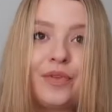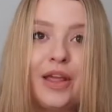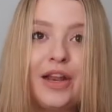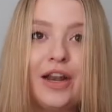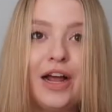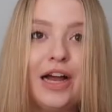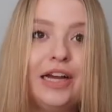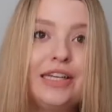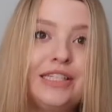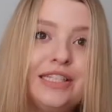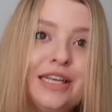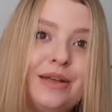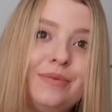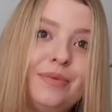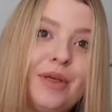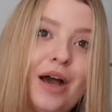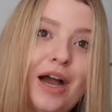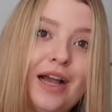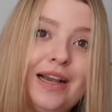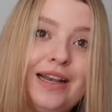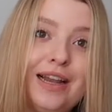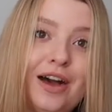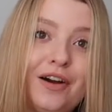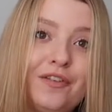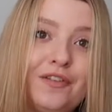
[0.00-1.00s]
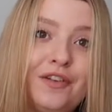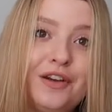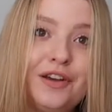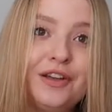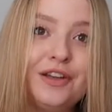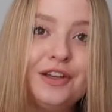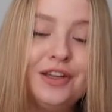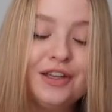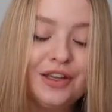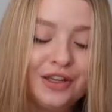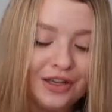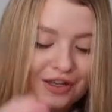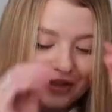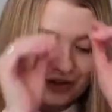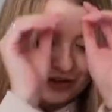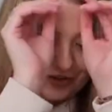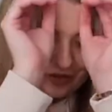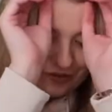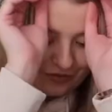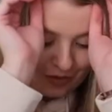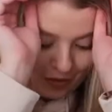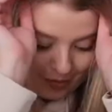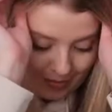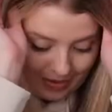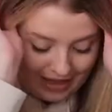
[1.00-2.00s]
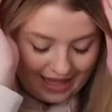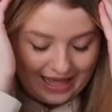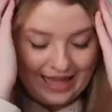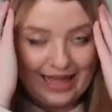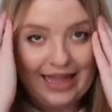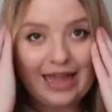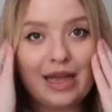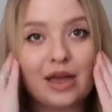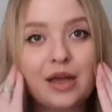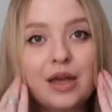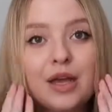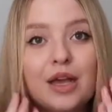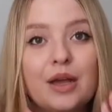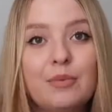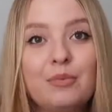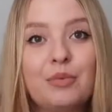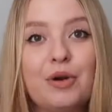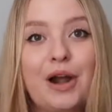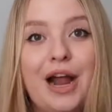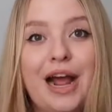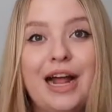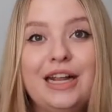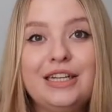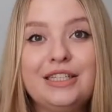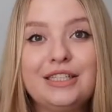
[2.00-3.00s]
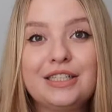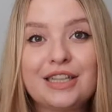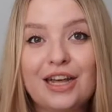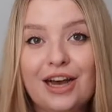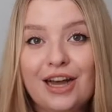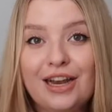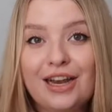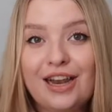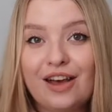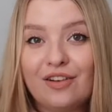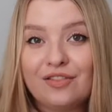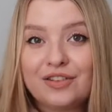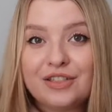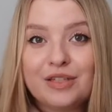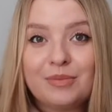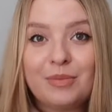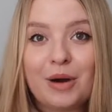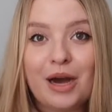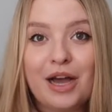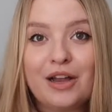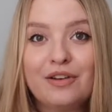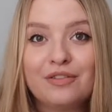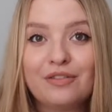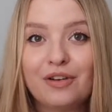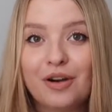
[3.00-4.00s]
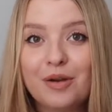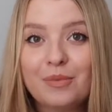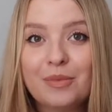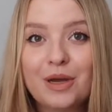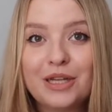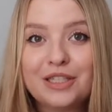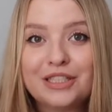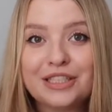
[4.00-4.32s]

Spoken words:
an item that I love from a brand that I love to buy from.